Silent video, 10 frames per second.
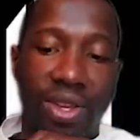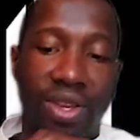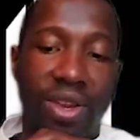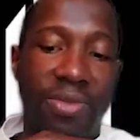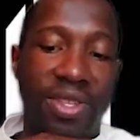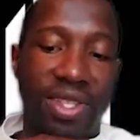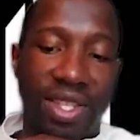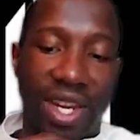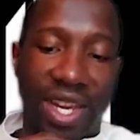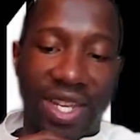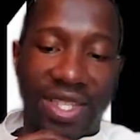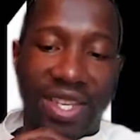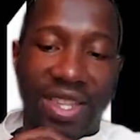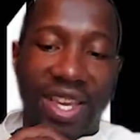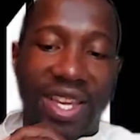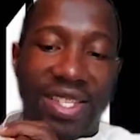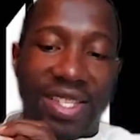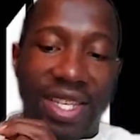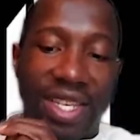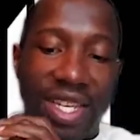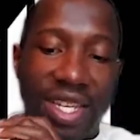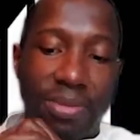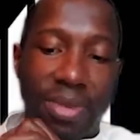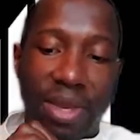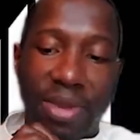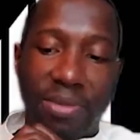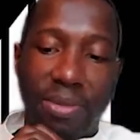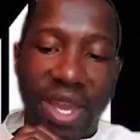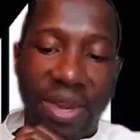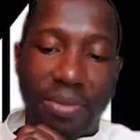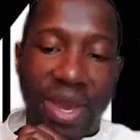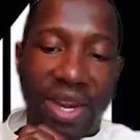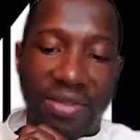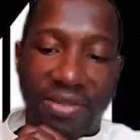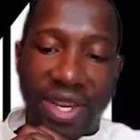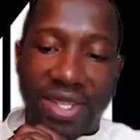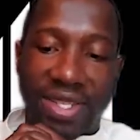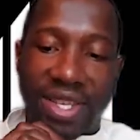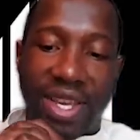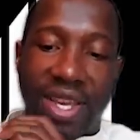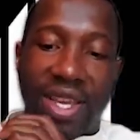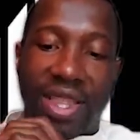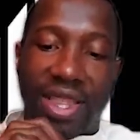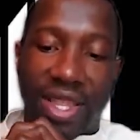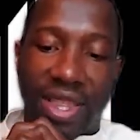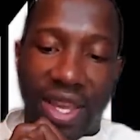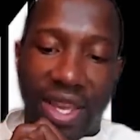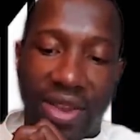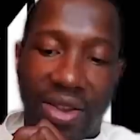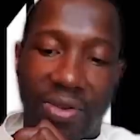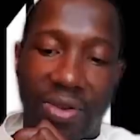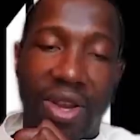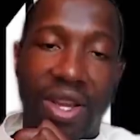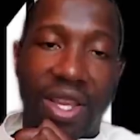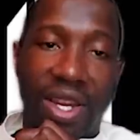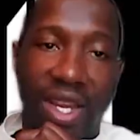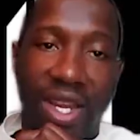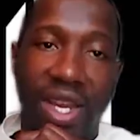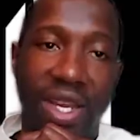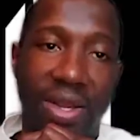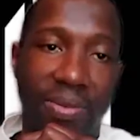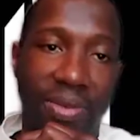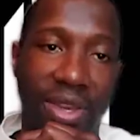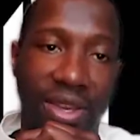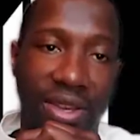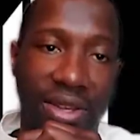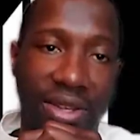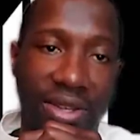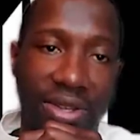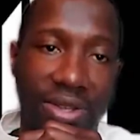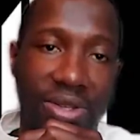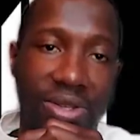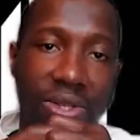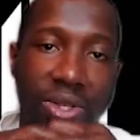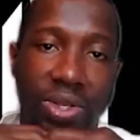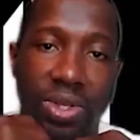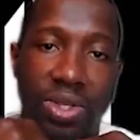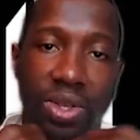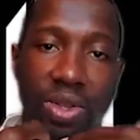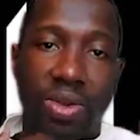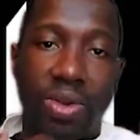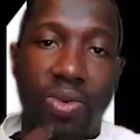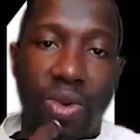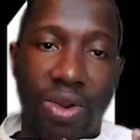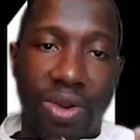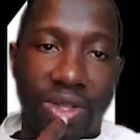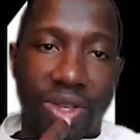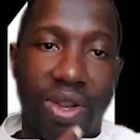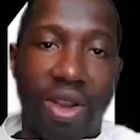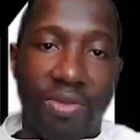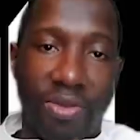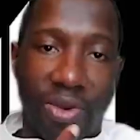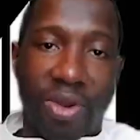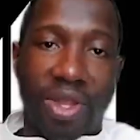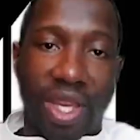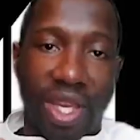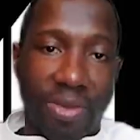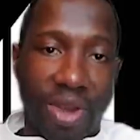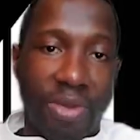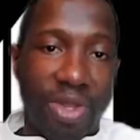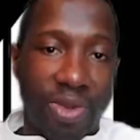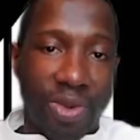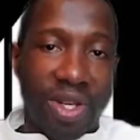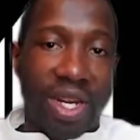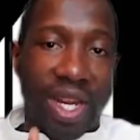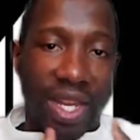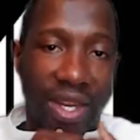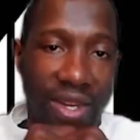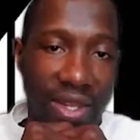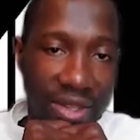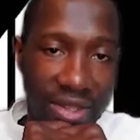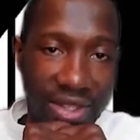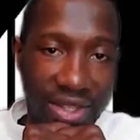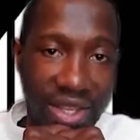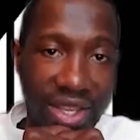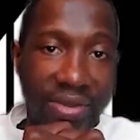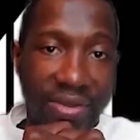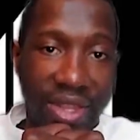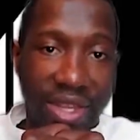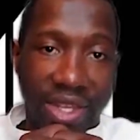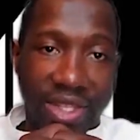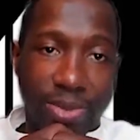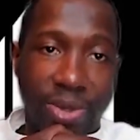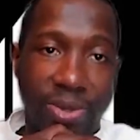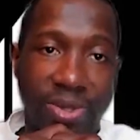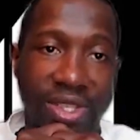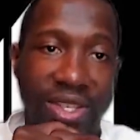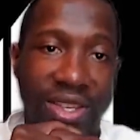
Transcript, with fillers: cometh to the light, that his deed may be made manifest, that they are wrought in Alahayim. So it's a good work to come forth, keep coming toward the light to get everything exposed